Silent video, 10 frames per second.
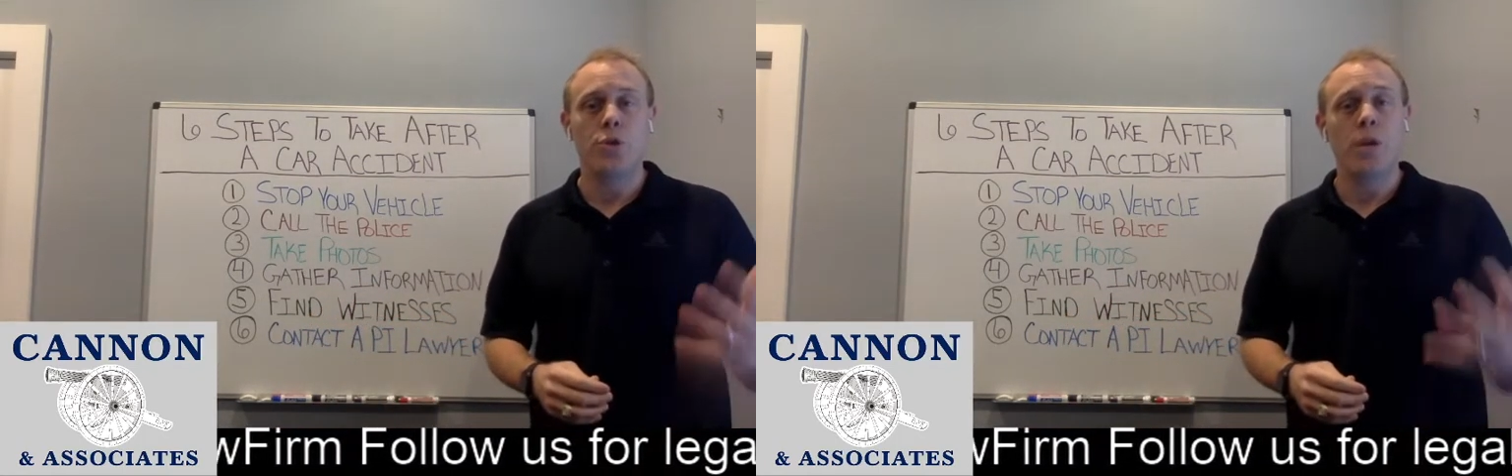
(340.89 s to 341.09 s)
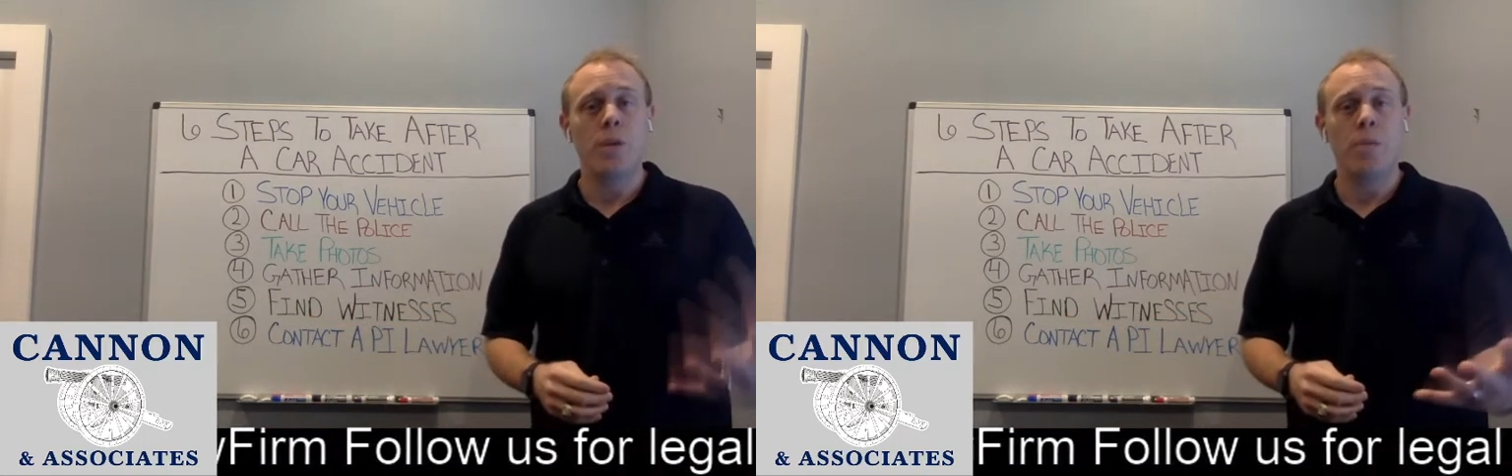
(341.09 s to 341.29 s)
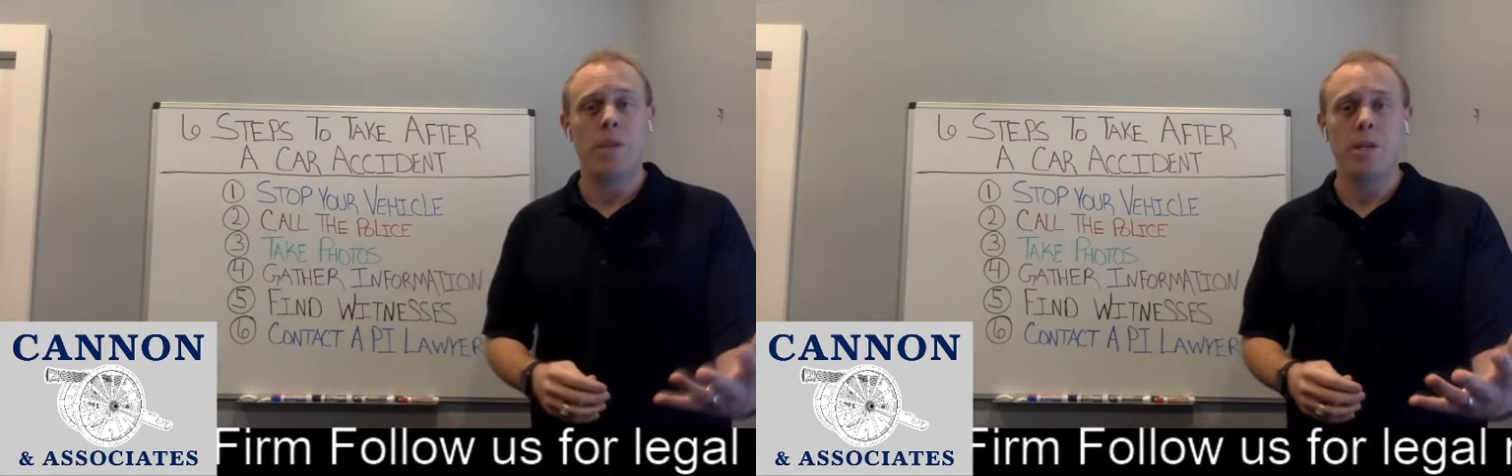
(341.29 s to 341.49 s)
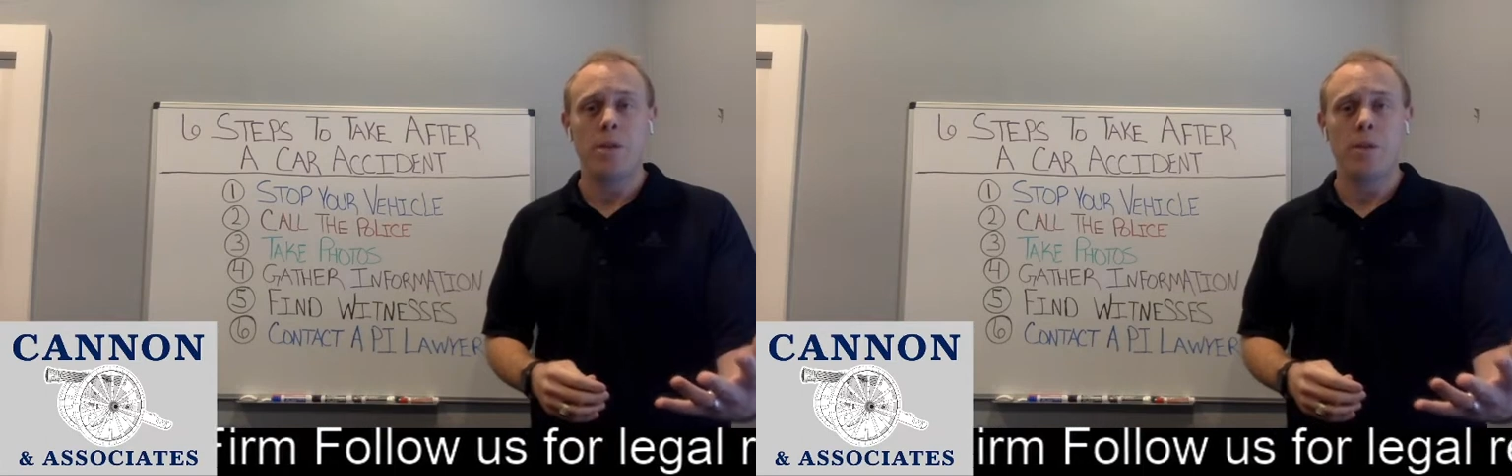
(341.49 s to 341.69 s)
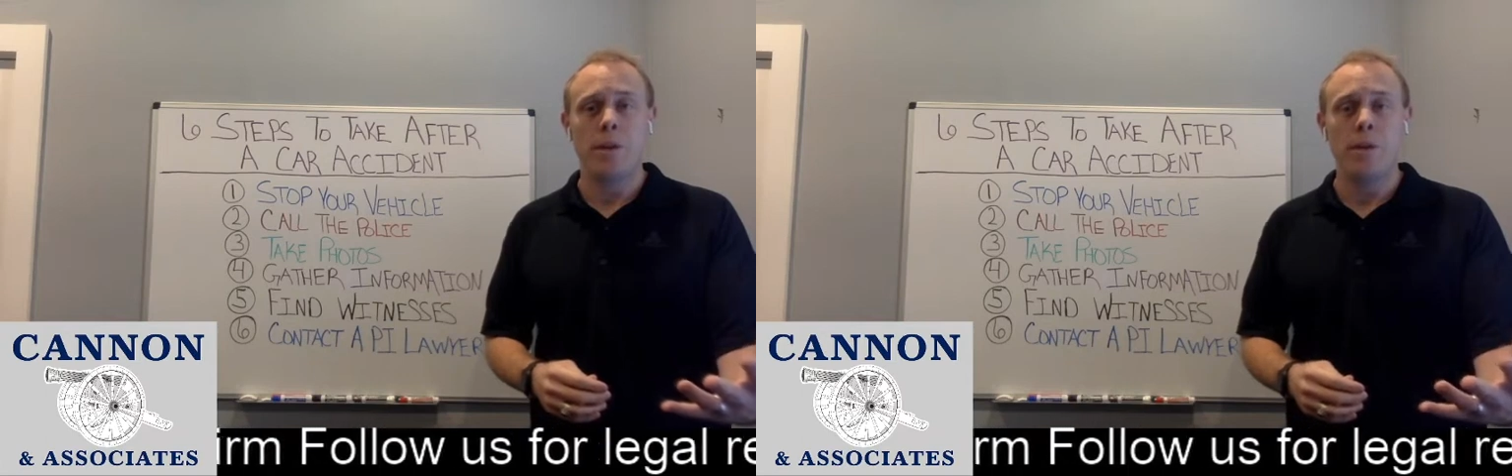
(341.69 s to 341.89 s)
treatment is
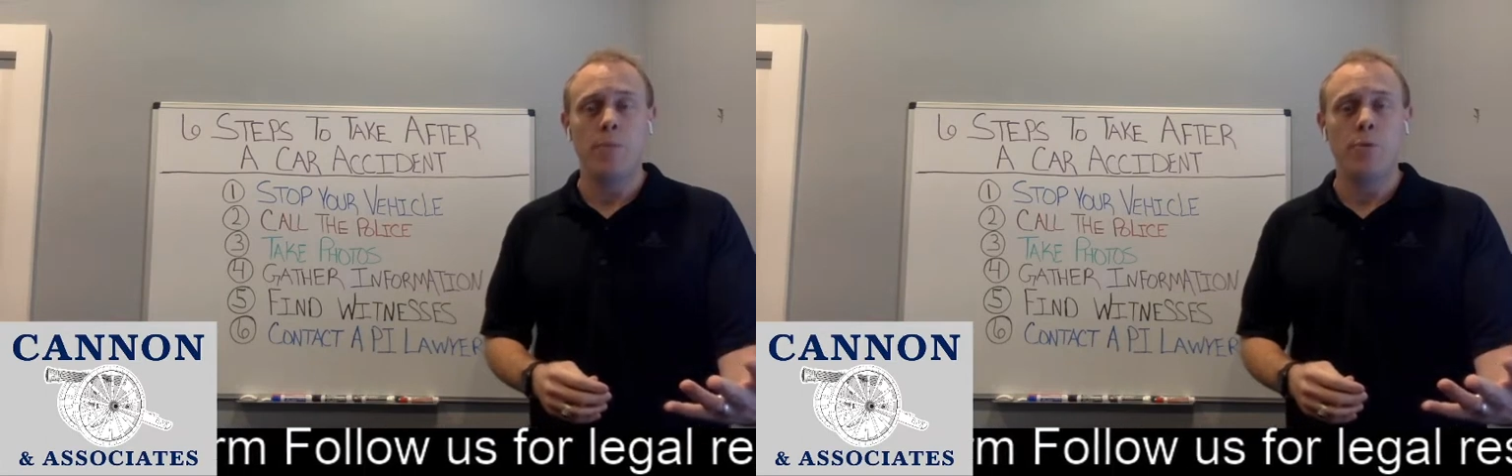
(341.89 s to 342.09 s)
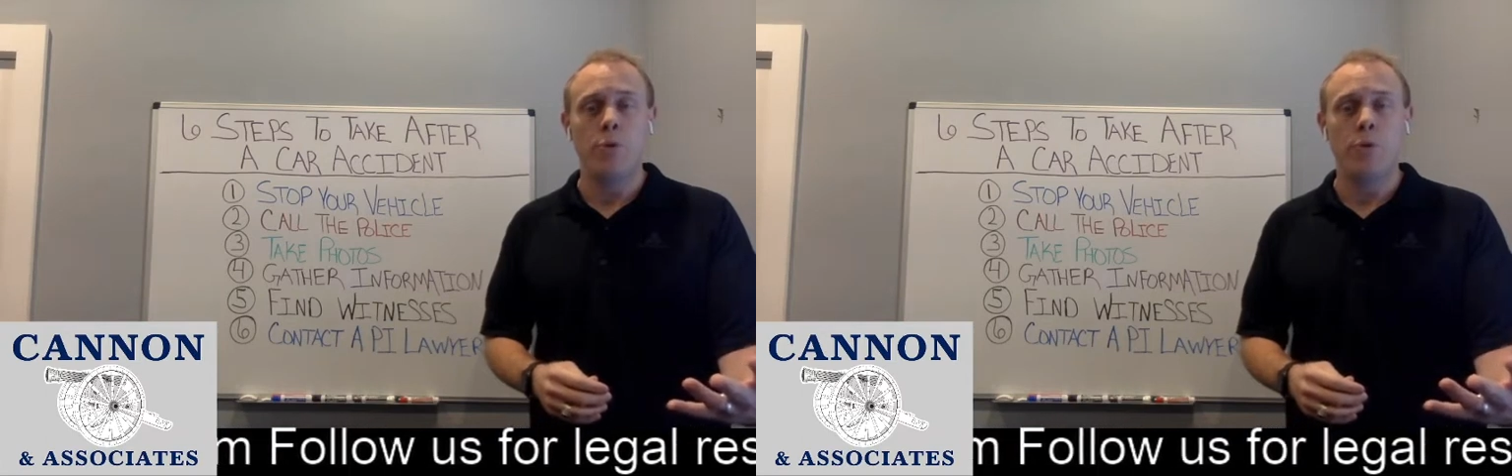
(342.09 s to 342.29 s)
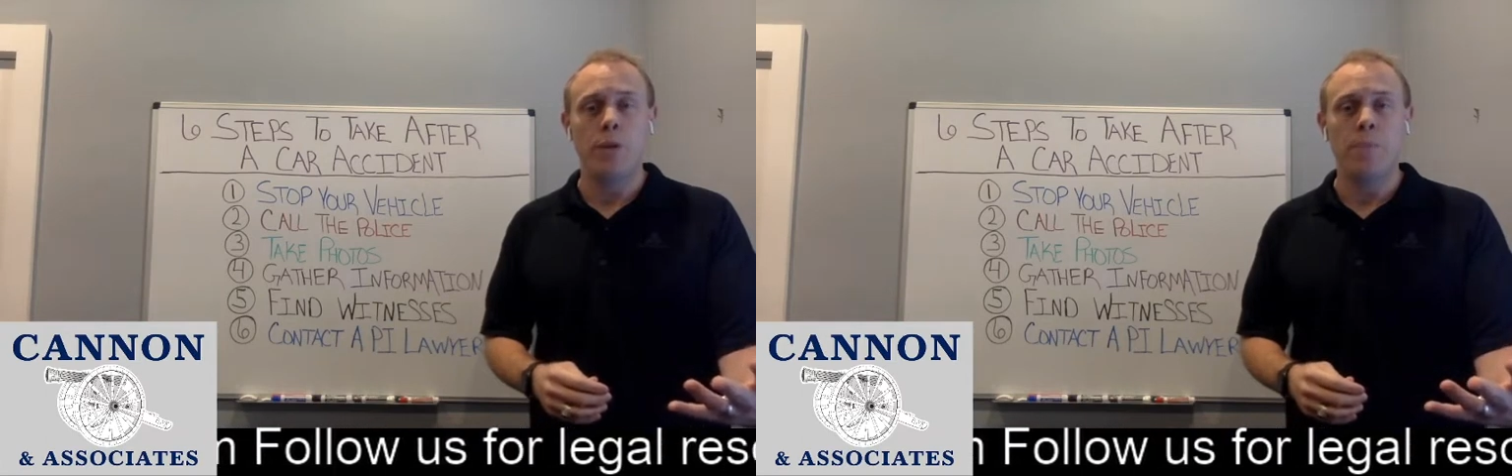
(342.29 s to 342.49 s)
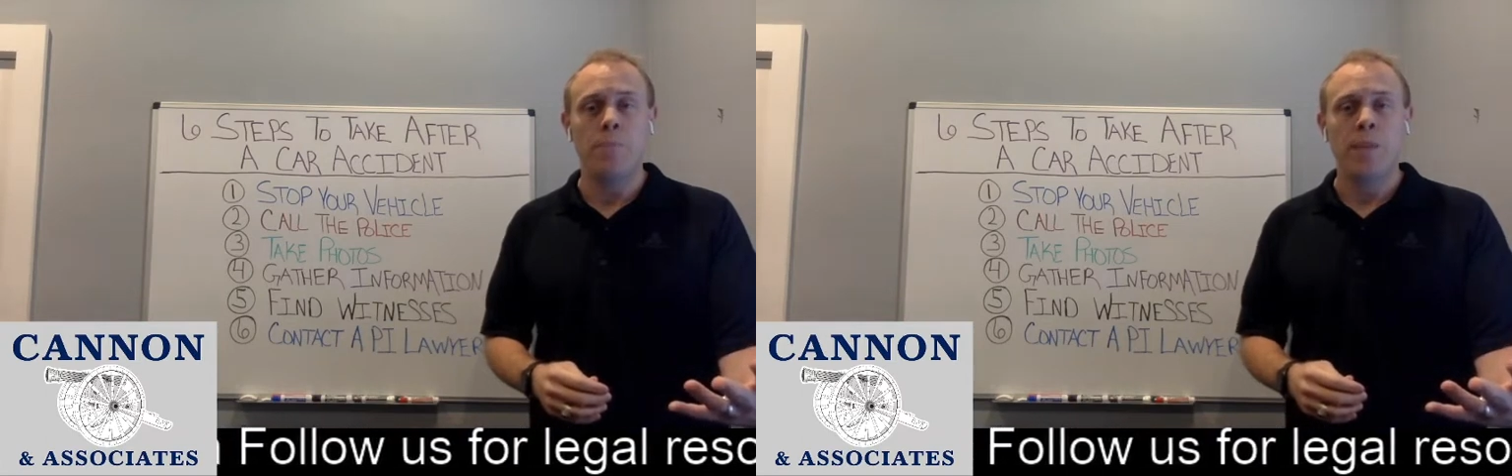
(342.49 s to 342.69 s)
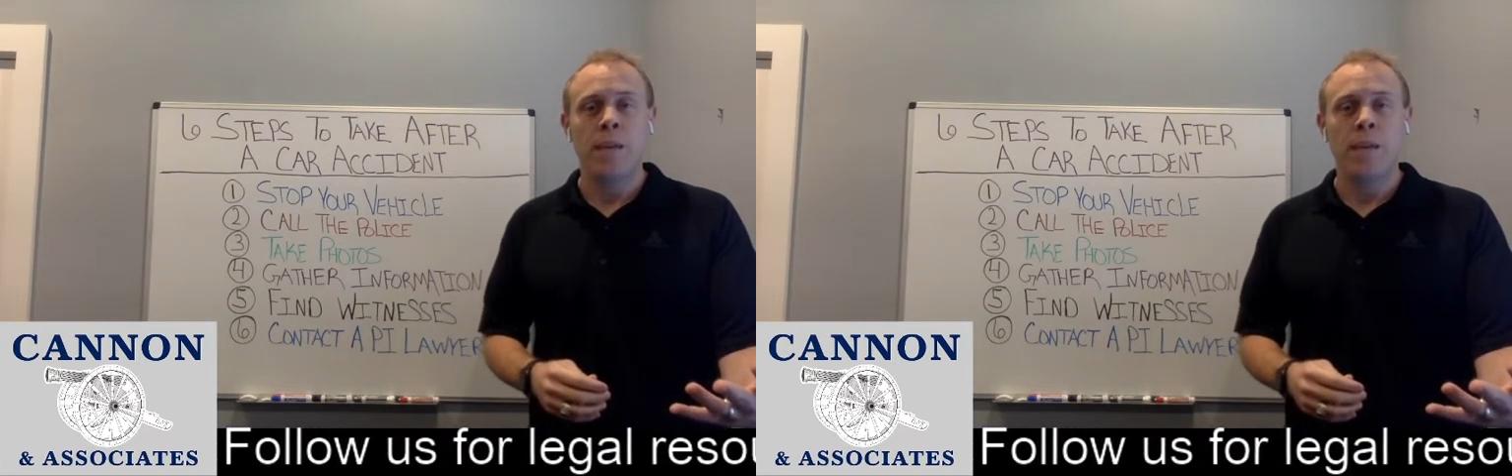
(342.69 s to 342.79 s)
improving